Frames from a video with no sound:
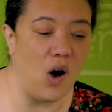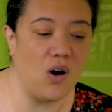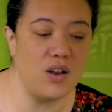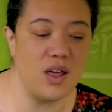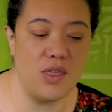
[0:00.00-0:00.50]

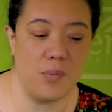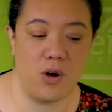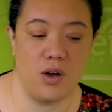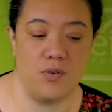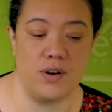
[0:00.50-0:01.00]
On the
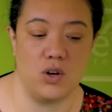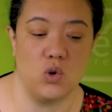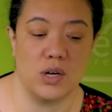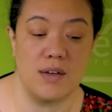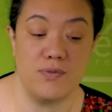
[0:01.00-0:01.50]
profile,
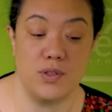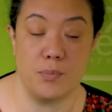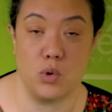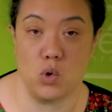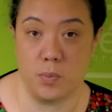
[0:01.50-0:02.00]
you're looking for the
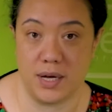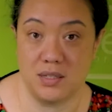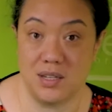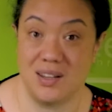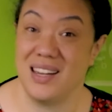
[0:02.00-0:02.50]
More
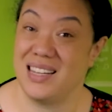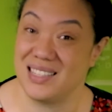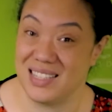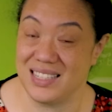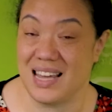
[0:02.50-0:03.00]
button, and
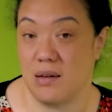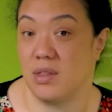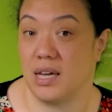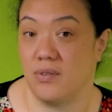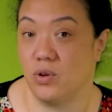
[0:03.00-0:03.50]
it's the same
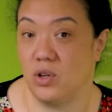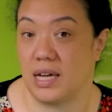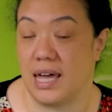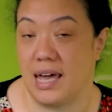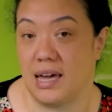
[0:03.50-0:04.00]
thing if you're
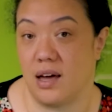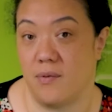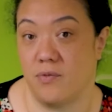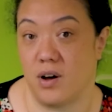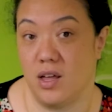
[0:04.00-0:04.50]
looking
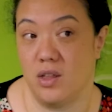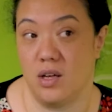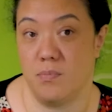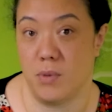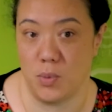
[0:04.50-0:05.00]
via
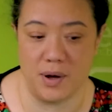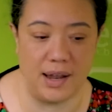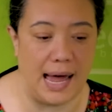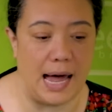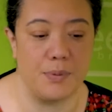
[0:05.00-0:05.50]
the
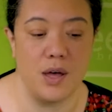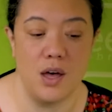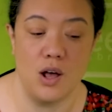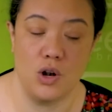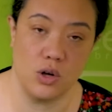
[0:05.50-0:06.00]
mobile app.
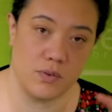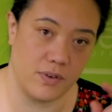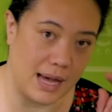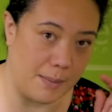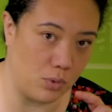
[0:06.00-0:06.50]
Look
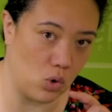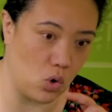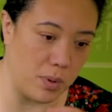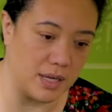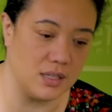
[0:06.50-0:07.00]
for that
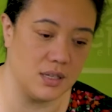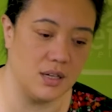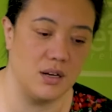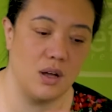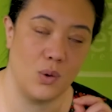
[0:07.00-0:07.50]
More
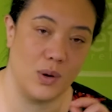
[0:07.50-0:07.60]
button.